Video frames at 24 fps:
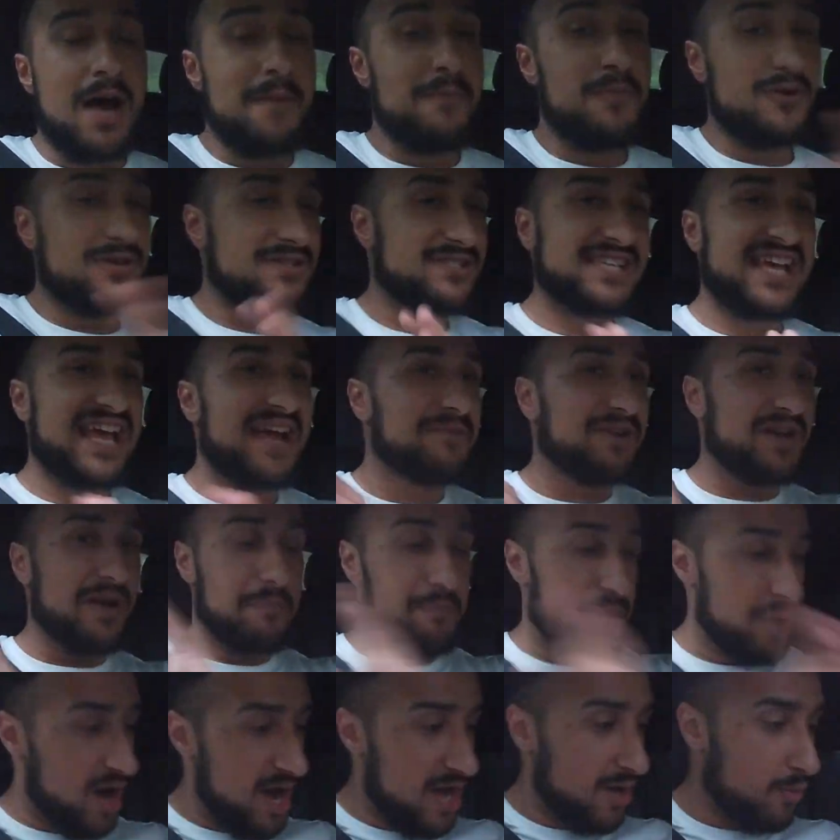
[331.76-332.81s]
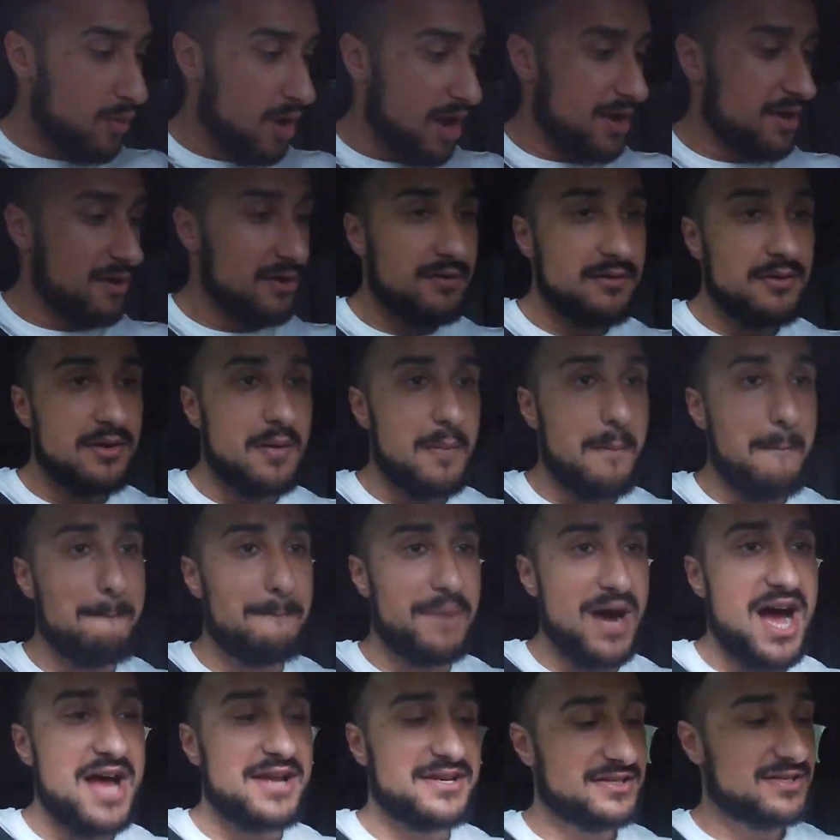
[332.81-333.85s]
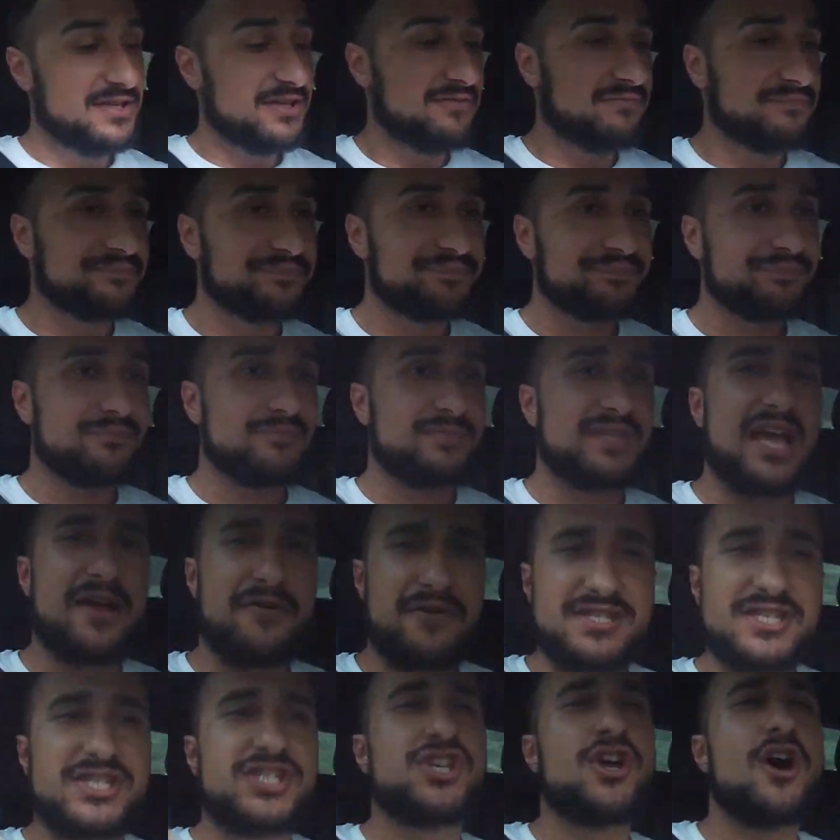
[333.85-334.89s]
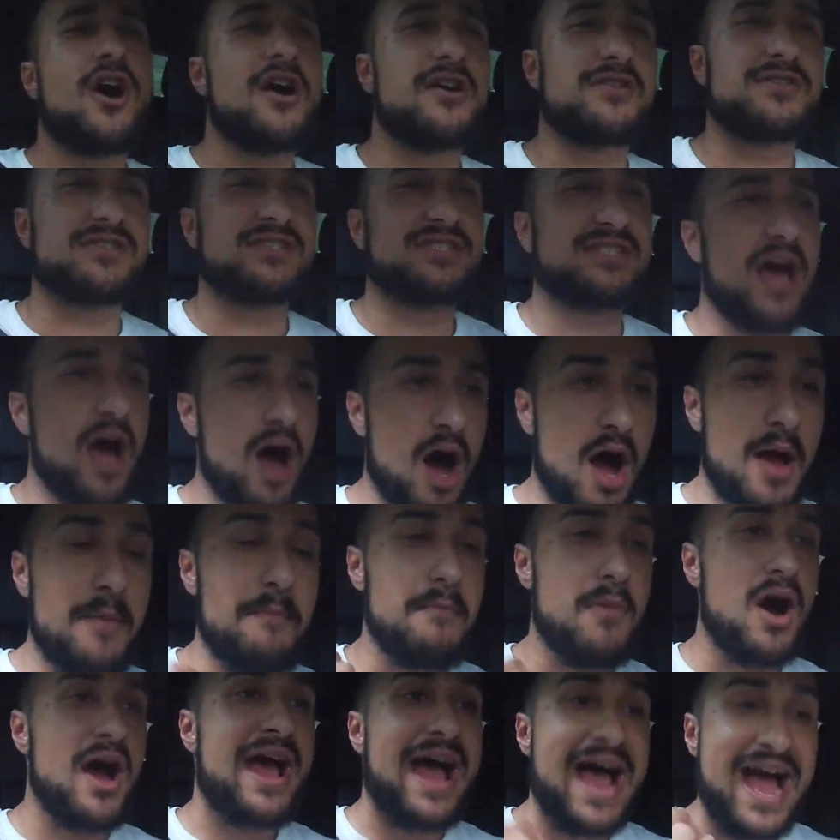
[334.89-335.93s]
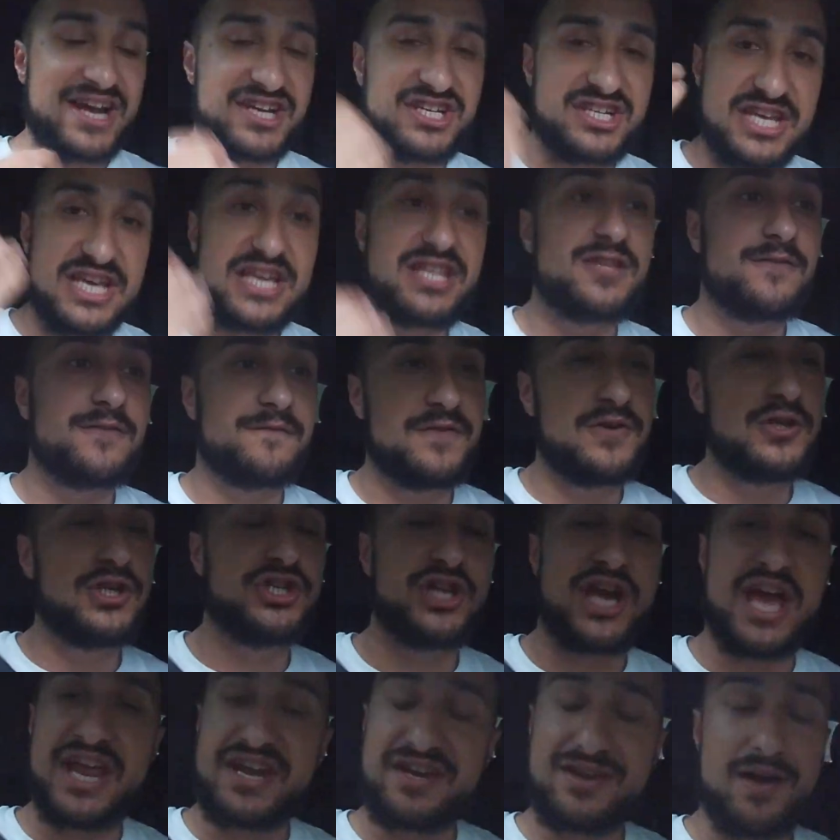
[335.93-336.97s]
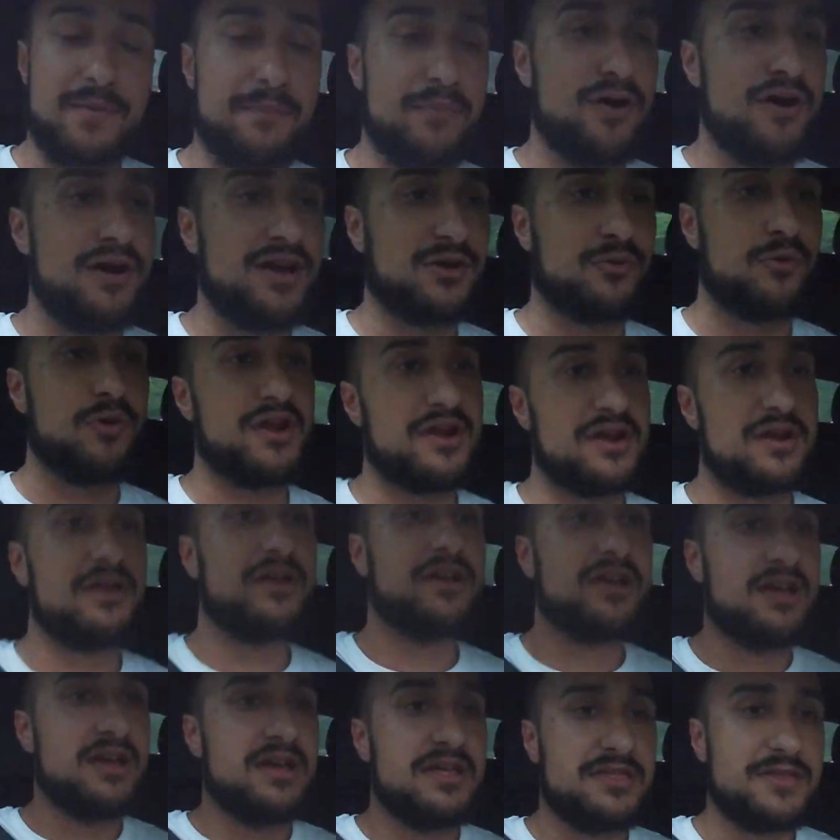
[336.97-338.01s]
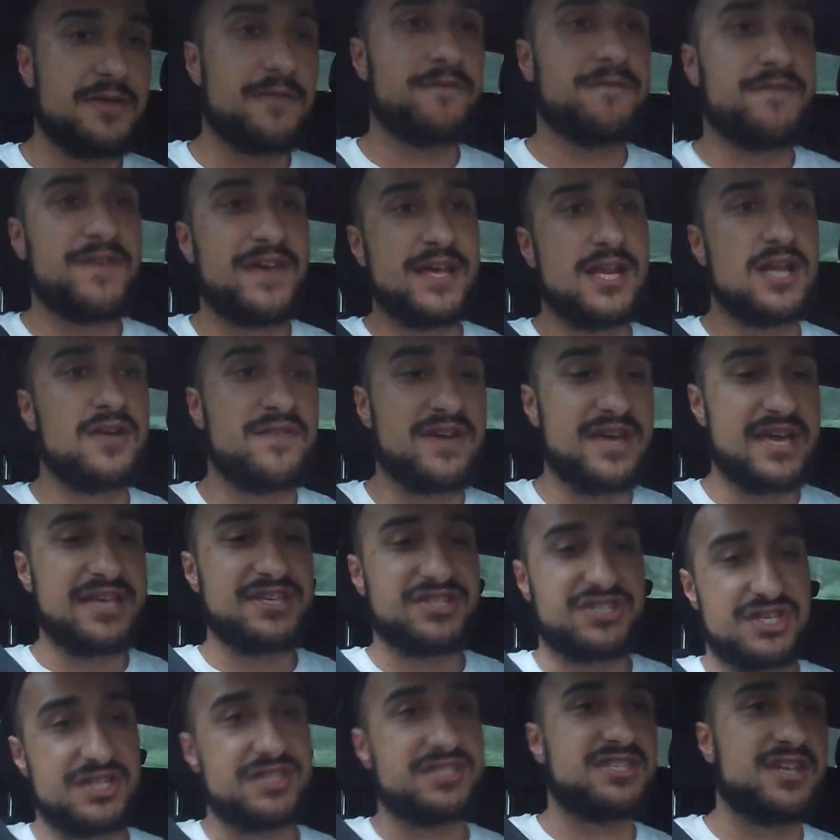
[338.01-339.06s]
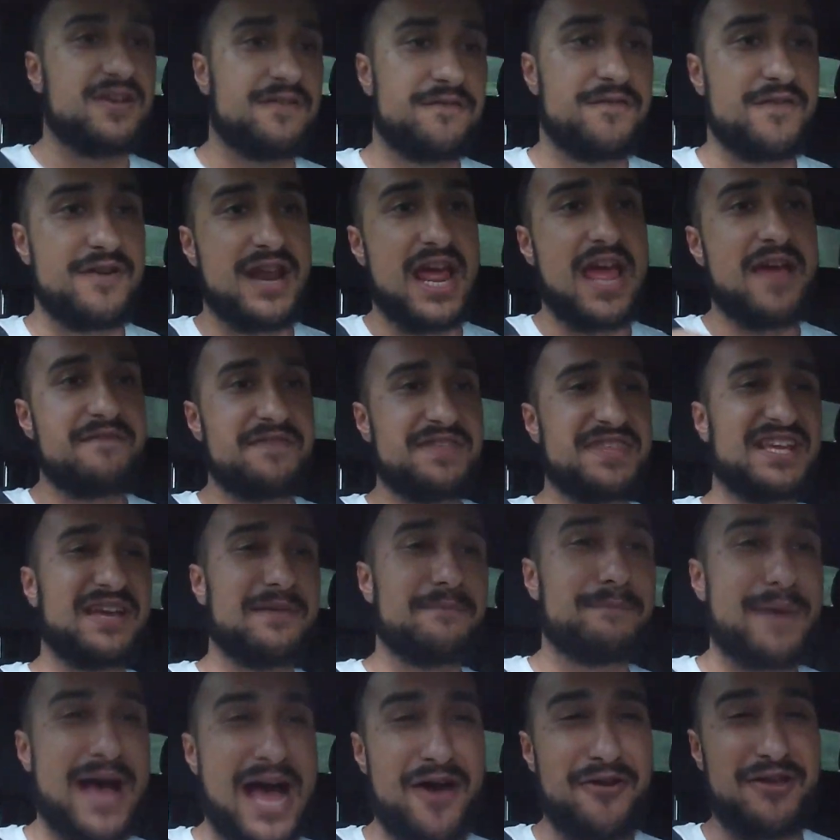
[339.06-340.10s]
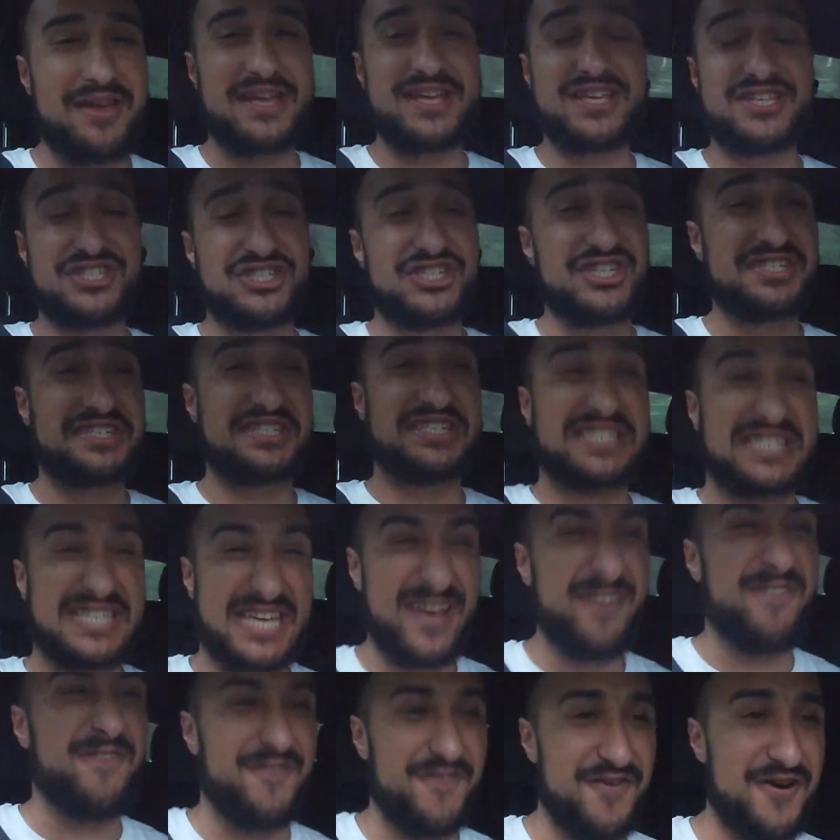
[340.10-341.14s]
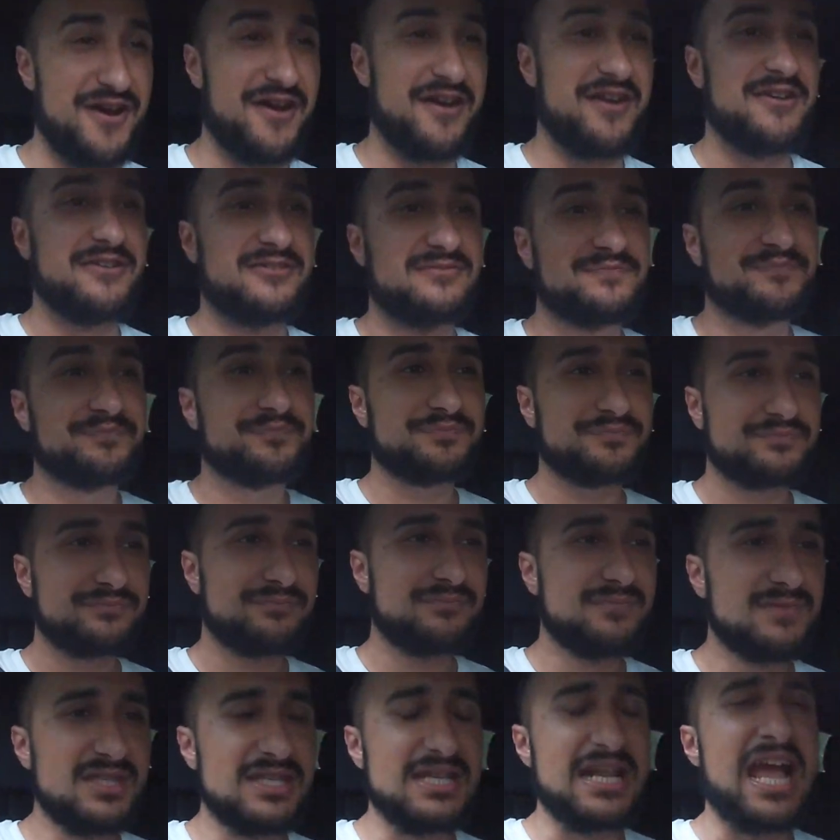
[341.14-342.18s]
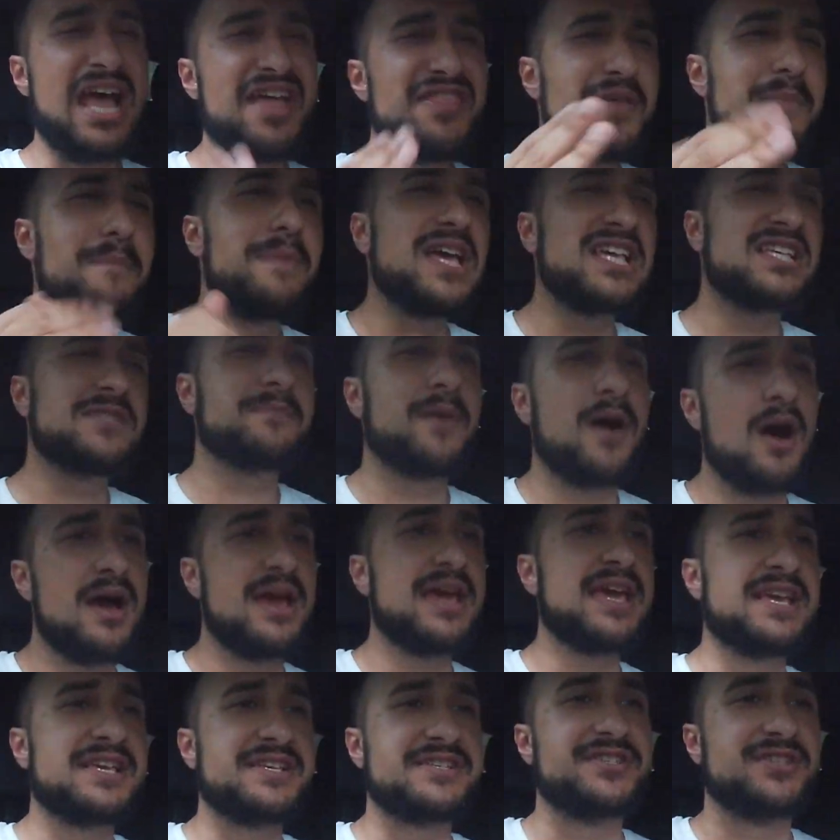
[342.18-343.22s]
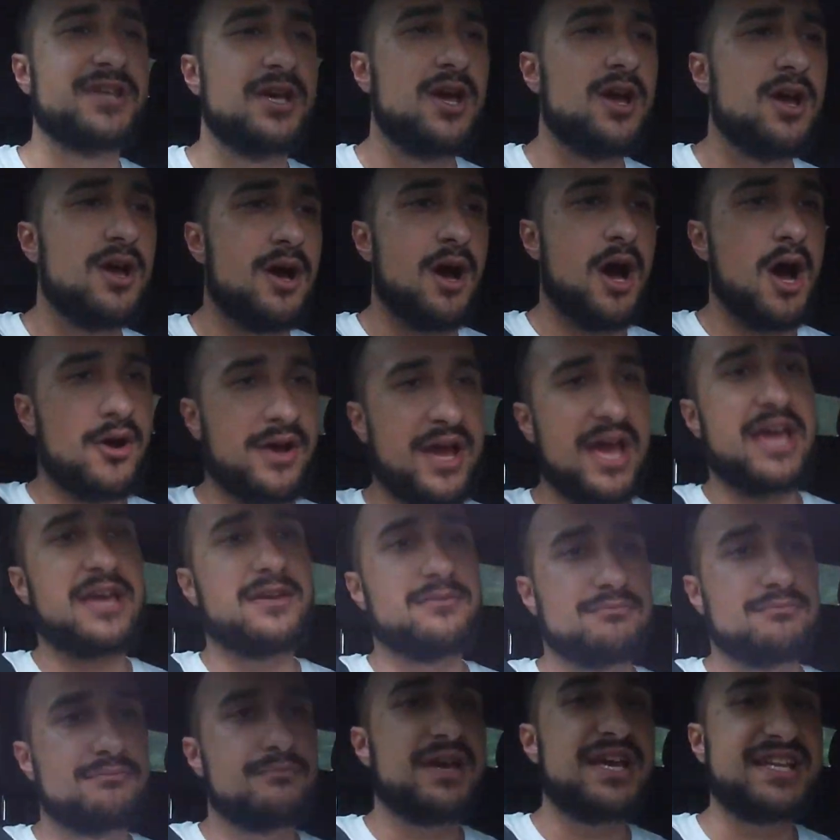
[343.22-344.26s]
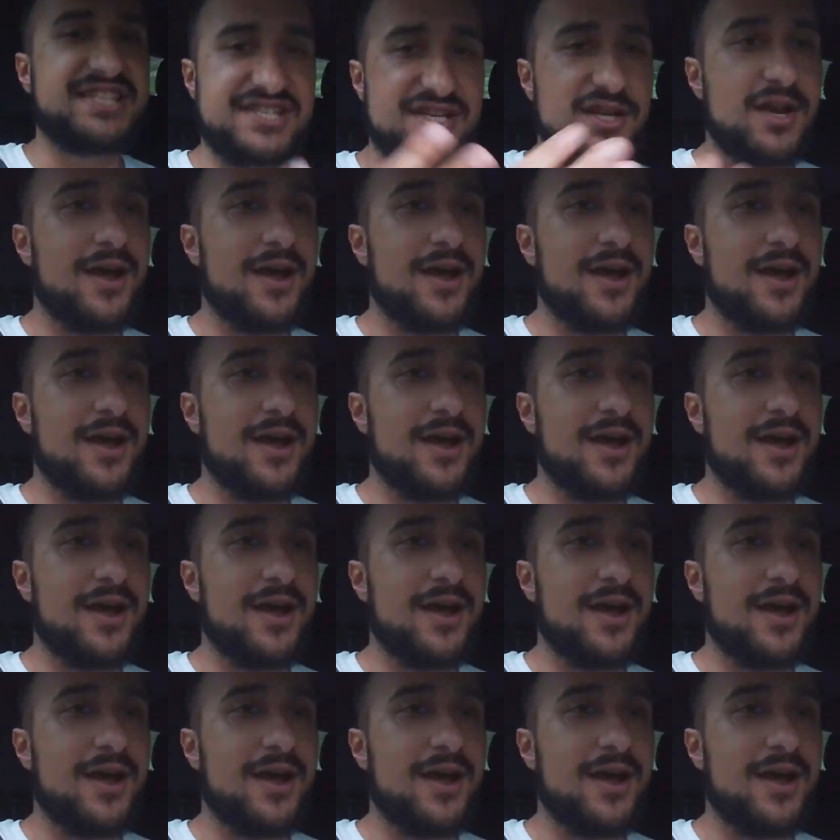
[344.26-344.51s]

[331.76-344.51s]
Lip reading: I'm not saying I'm going to buy one, but there is a chance that I might actually in the future end up buying one. The feel of it is just different, everything about it is just different. And the best part is, okay, it's